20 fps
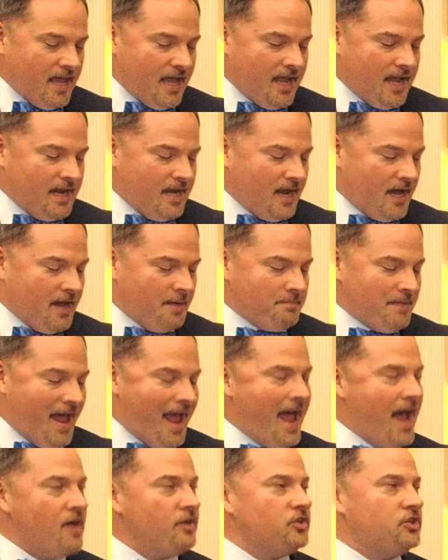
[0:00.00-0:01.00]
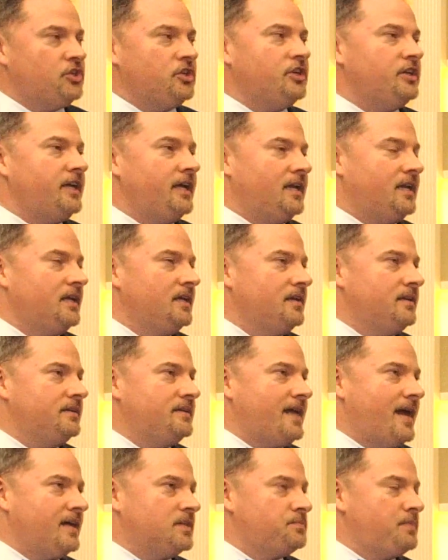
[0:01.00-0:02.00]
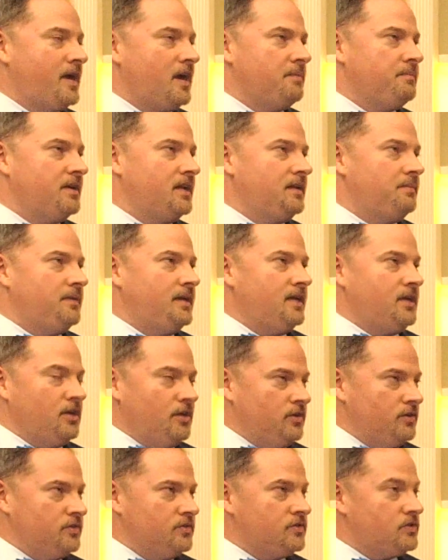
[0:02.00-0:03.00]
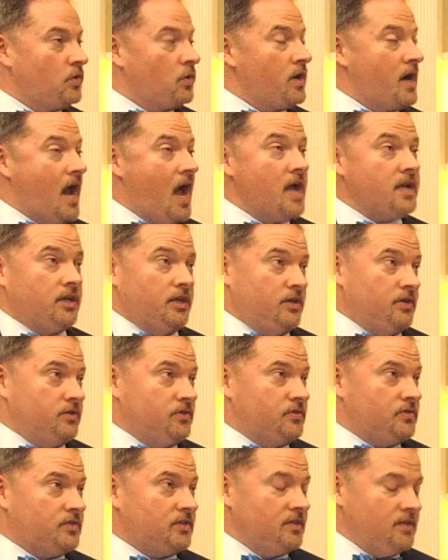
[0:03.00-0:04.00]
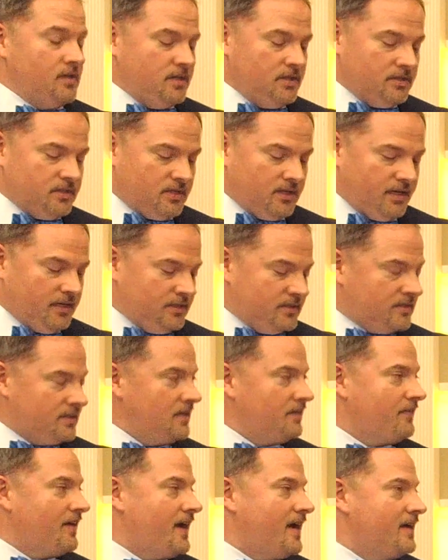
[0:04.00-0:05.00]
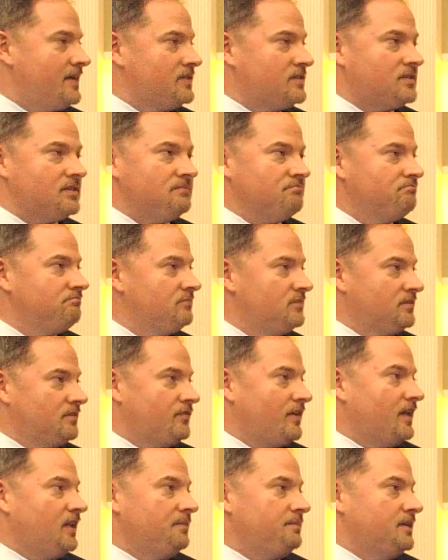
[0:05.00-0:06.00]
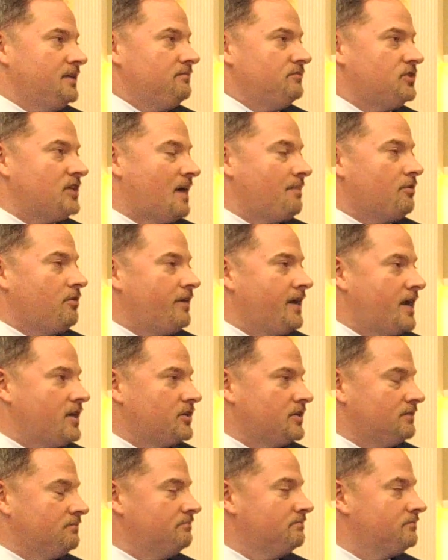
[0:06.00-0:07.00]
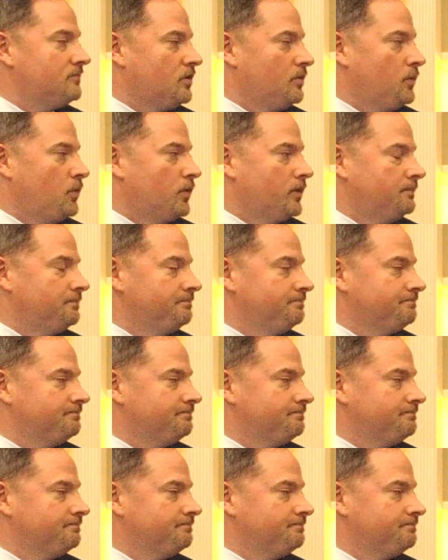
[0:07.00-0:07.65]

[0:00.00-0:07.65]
And how should taxpayer money be used or not used to incentivize development, job creation, or more?